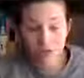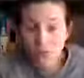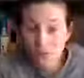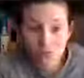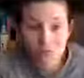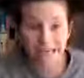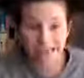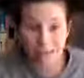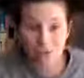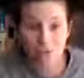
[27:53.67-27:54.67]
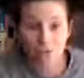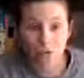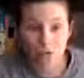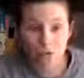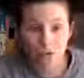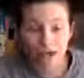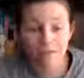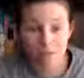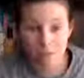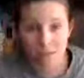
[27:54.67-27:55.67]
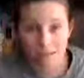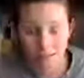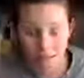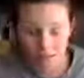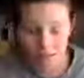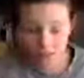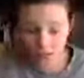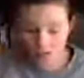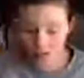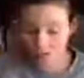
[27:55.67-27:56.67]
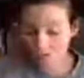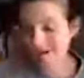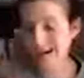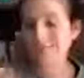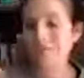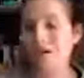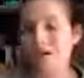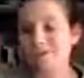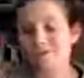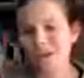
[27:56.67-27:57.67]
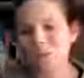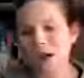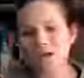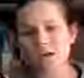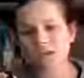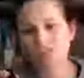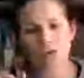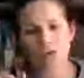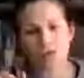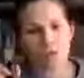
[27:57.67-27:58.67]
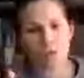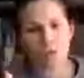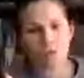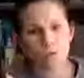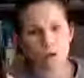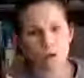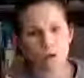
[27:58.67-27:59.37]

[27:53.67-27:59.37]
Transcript: to any essential oil that you have. Everybody's different. So I thought, man, why don't I just fill up a rollerball